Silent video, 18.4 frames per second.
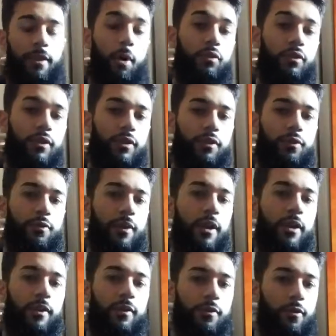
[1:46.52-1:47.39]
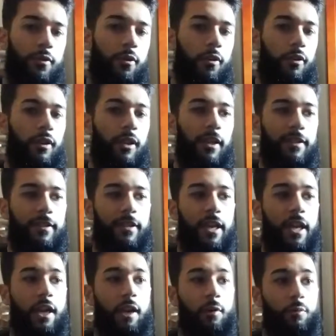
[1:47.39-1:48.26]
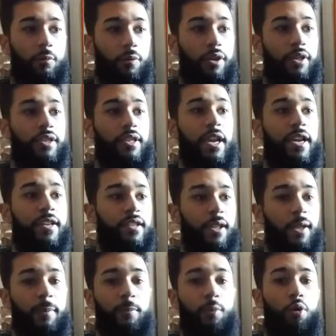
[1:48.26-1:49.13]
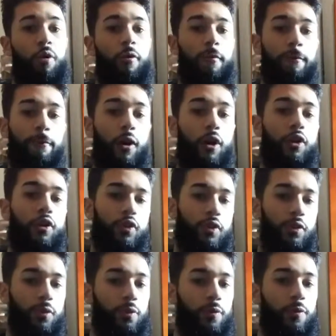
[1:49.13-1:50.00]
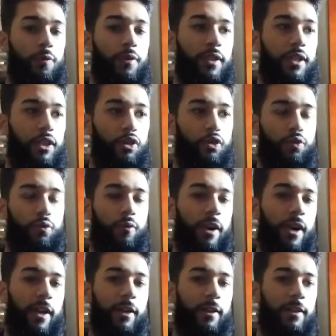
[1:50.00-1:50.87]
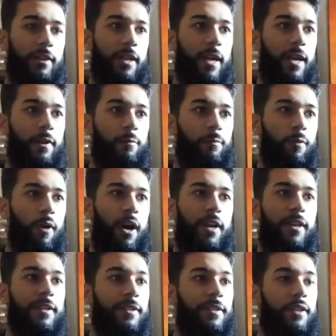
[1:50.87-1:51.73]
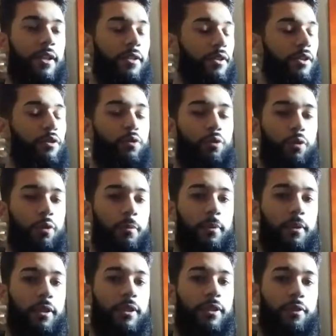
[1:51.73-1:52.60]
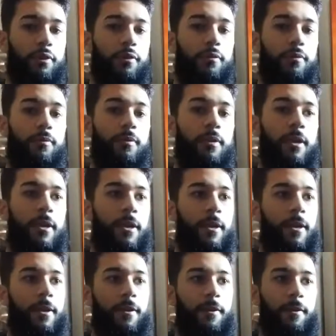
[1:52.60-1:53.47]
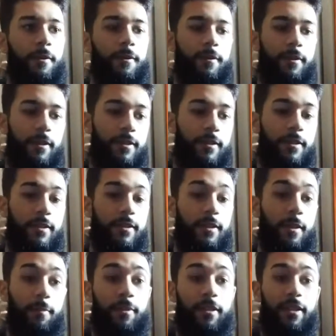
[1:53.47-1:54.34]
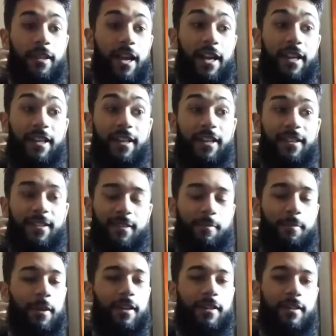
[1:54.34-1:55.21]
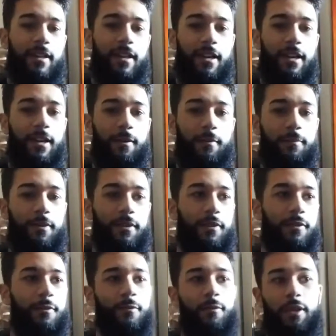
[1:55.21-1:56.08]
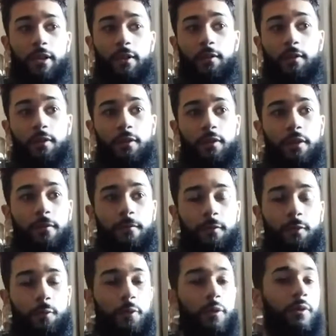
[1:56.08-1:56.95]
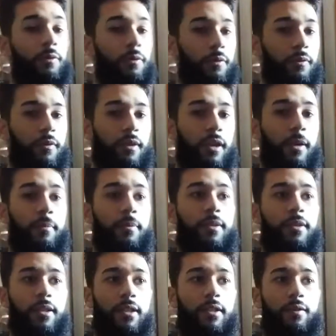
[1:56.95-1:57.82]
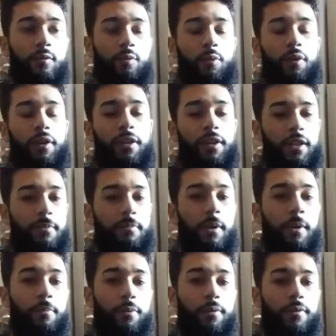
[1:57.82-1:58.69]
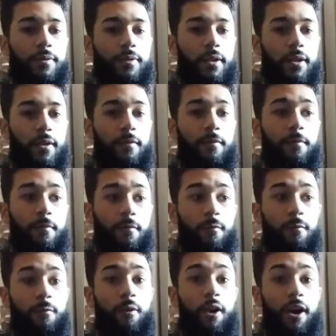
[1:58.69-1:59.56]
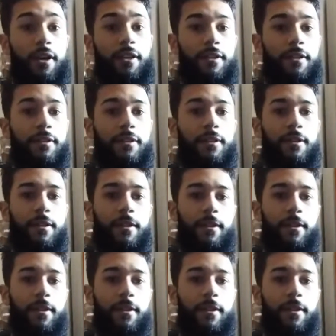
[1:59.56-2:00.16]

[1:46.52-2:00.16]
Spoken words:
Bonus track is called Like That, which has a more funk to the track that Riot doesn't normally do. This is something that I didn't expect Tom to do. And if you're wondering who Tom is, he's one of the members of Riot.